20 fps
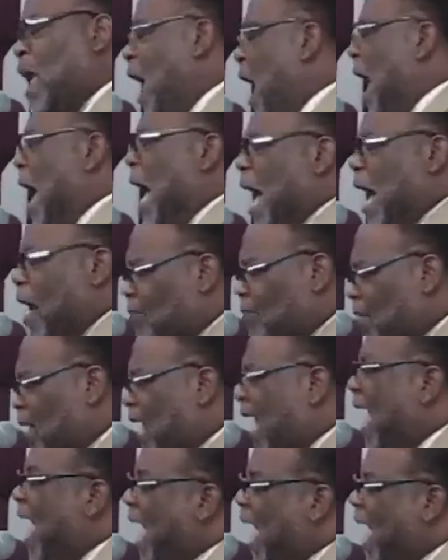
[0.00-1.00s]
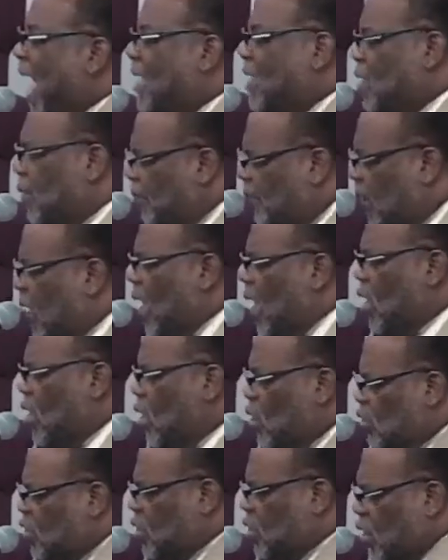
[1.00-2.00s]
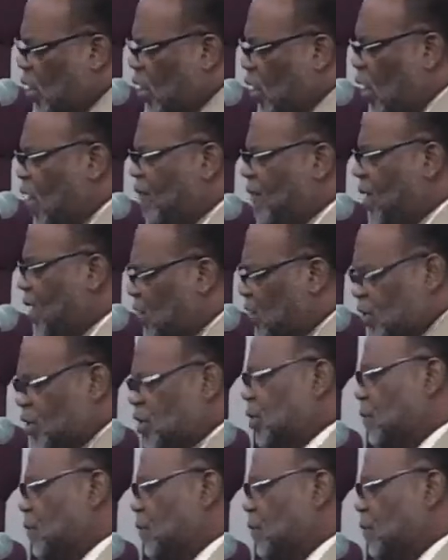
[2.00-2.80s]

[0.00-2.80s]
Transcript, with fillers: I'm glad to be in your service.